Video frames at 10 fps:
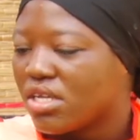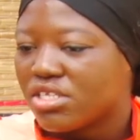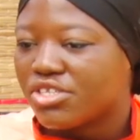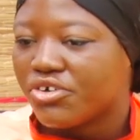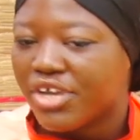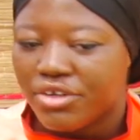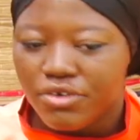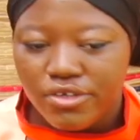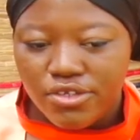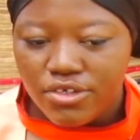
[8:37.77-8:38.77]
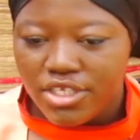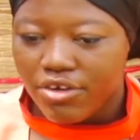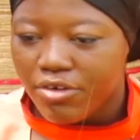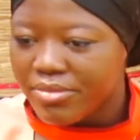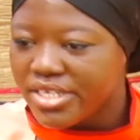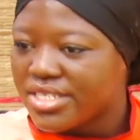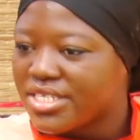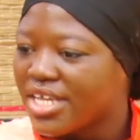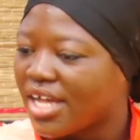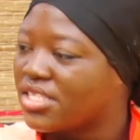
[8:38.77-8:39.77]
So, and also the
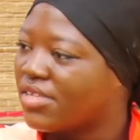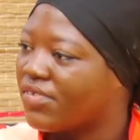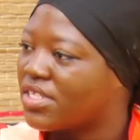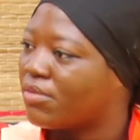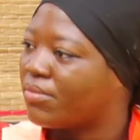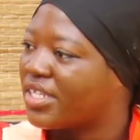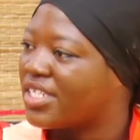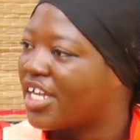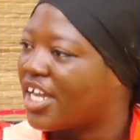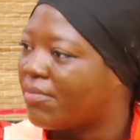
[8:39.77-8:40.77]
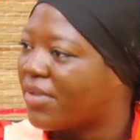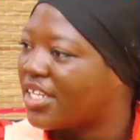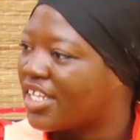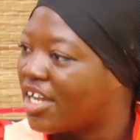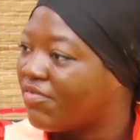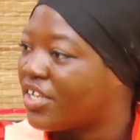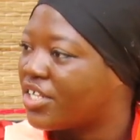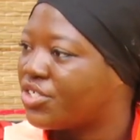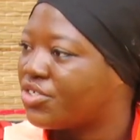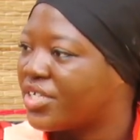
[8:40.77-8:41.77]
community activism in the CAMFED
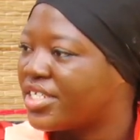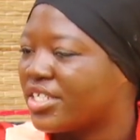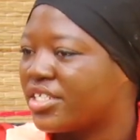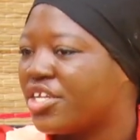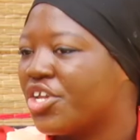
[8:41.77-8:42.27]
Association. Mm-hmm.